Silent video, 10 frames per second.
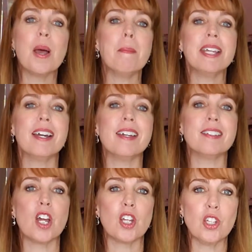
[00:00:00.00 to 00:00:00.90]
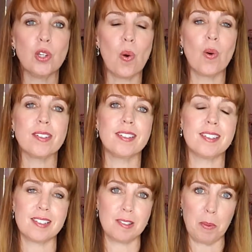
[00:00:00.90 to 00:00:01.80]
because yours is
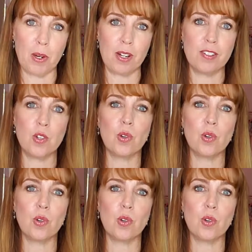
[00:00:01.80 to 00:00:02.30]
the experience.